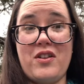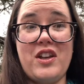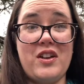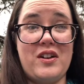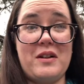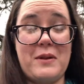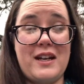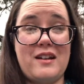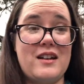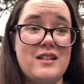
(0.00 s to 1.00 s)
you know what I mean?
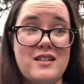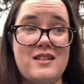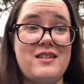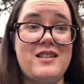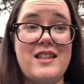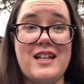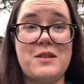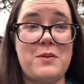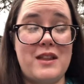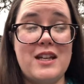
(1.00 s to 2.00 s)
Because that's
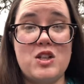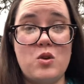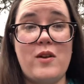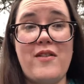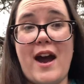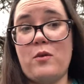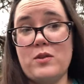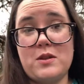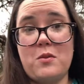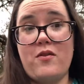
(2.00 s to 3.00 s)
been the issue we've had with
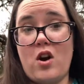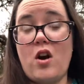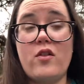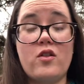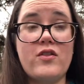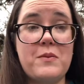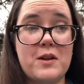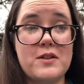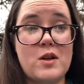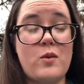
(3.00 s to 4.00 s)
some of our other
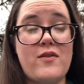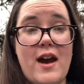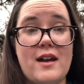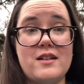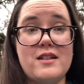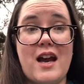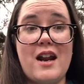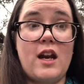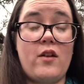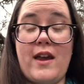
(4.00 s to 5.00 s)
females that we've had is that
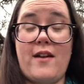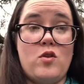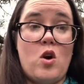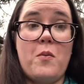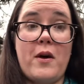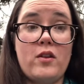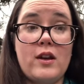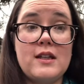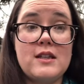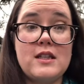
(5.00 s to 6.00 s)
they have no
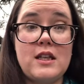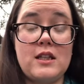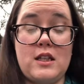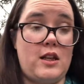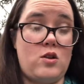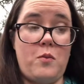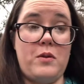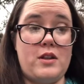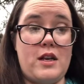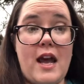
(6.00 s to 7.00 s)
mothering instinct and they don't
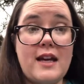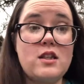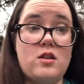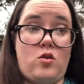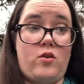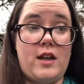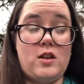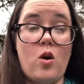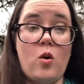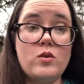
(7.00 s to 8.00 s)
build a nest or they
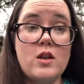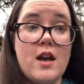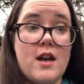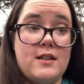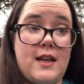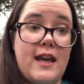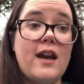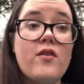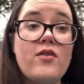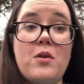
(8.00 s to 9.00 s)
don't take
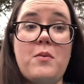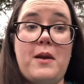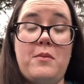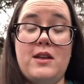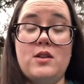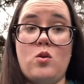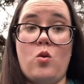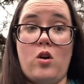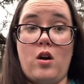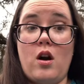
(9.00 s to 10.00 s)
care of their babies.
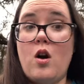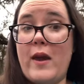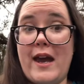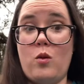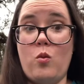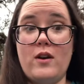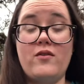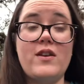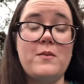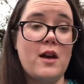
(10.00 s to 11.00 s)
Or we had one
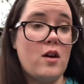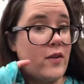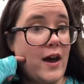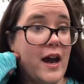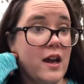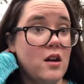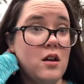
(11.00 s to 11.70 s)
female that,